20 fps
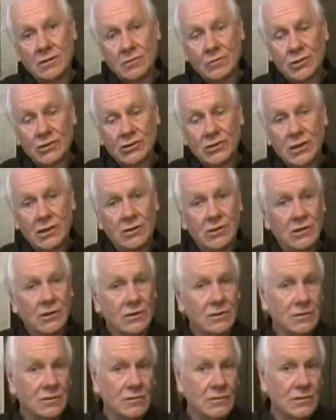Michigan
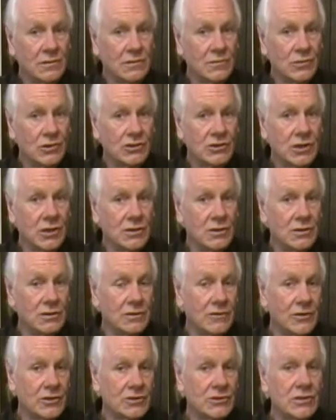
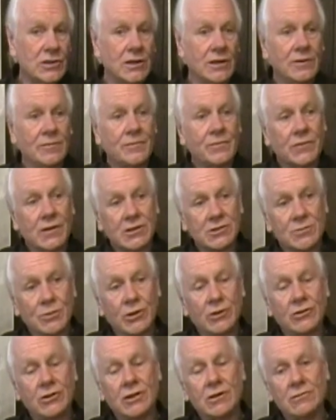University has
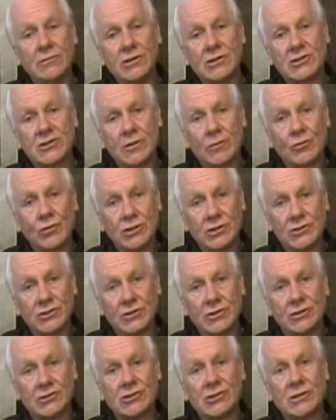been doing some
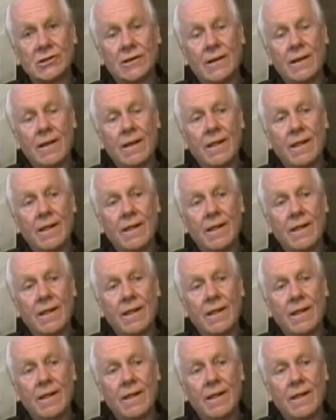research